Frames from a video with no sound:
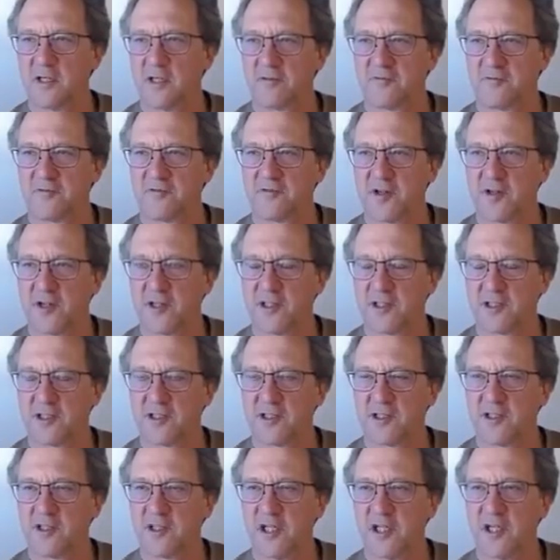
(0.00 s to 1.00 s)

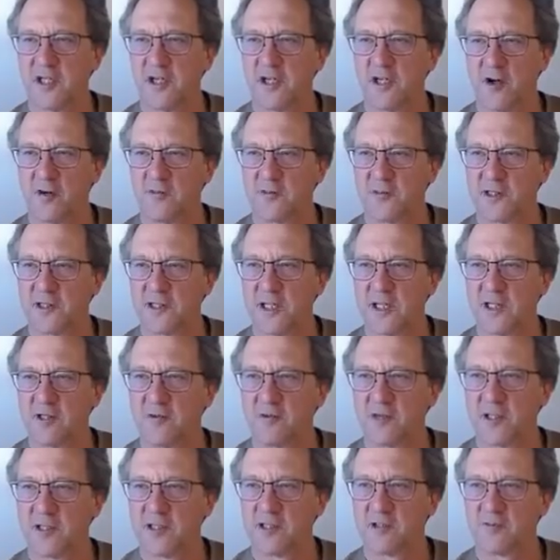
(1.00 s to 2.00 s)
first genome
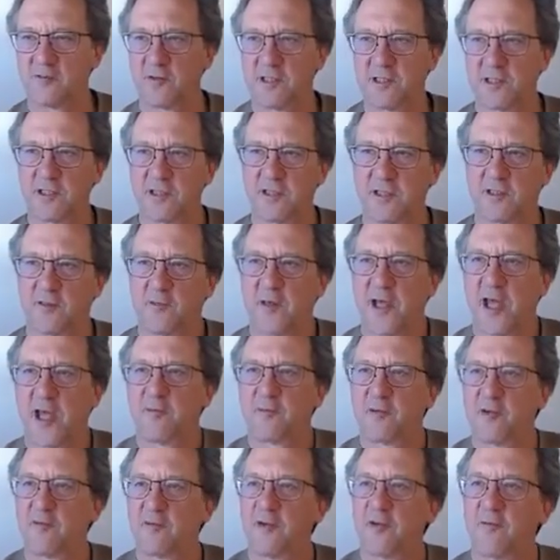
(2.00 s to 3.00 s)
sequence, which is the
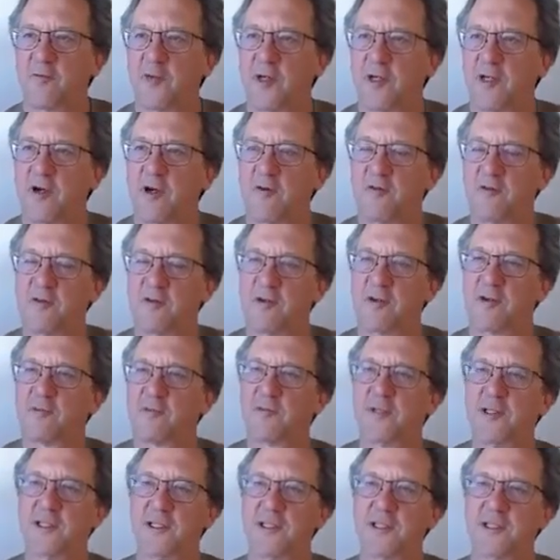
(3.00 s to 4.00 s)
paper we've been over a
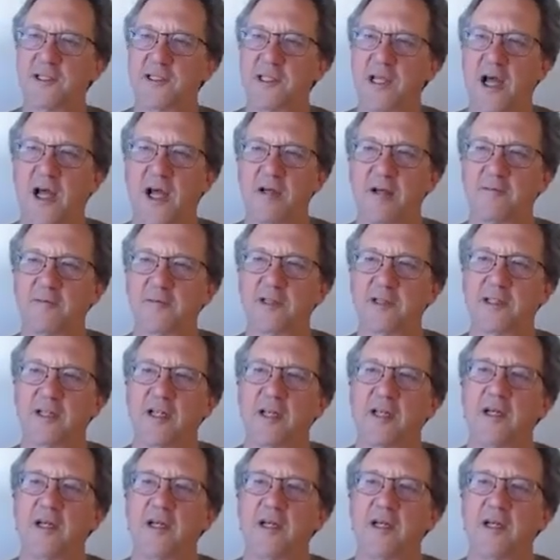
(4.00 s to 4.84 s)
million times,